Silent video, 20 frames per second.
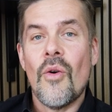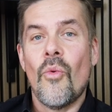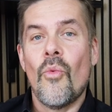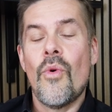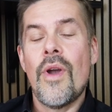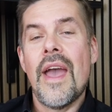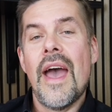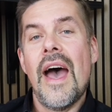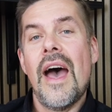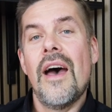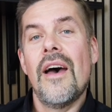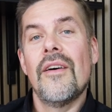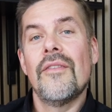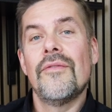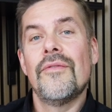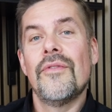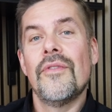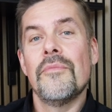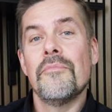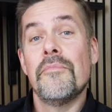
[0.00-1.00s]
we have
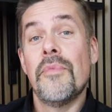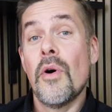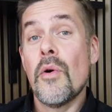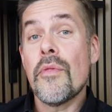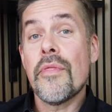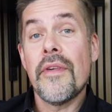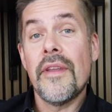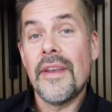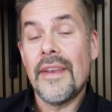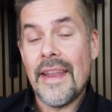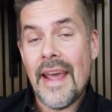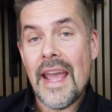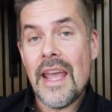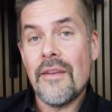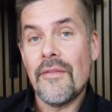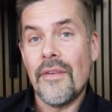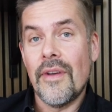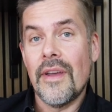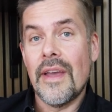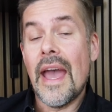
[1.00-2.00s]
both the
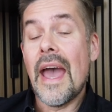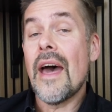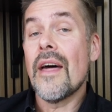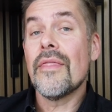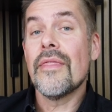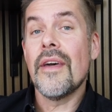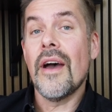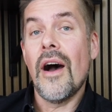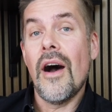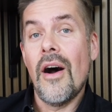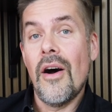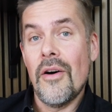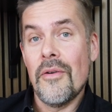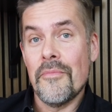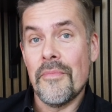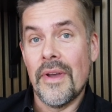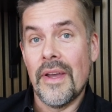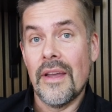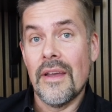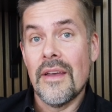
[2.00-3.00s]
Navy and the
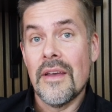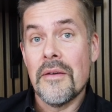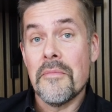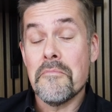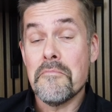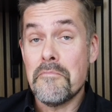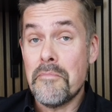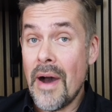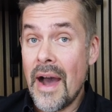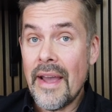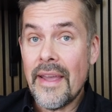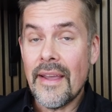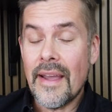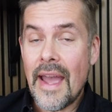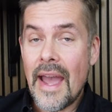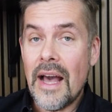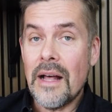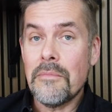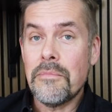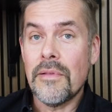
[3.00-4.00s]
Army buying
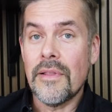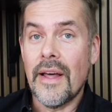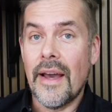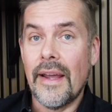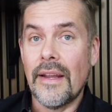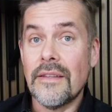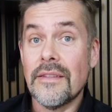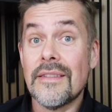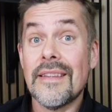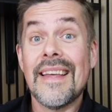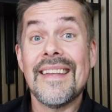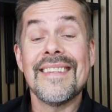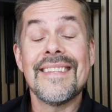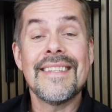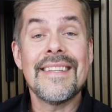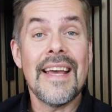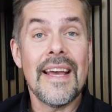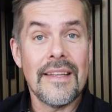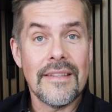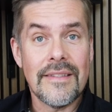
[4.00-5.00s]
airplanes and
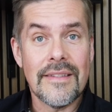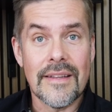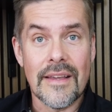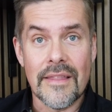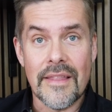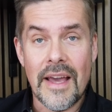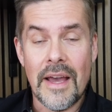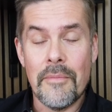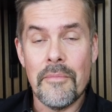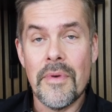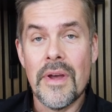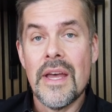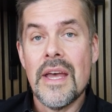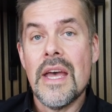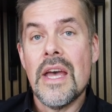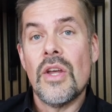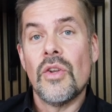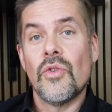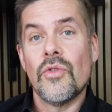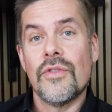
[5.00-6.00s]
testing them
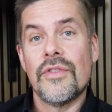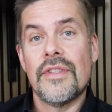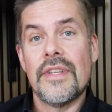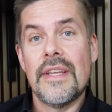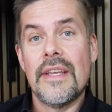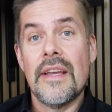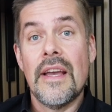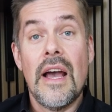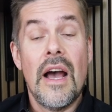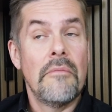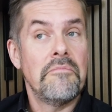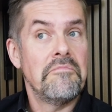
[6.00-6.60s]
to see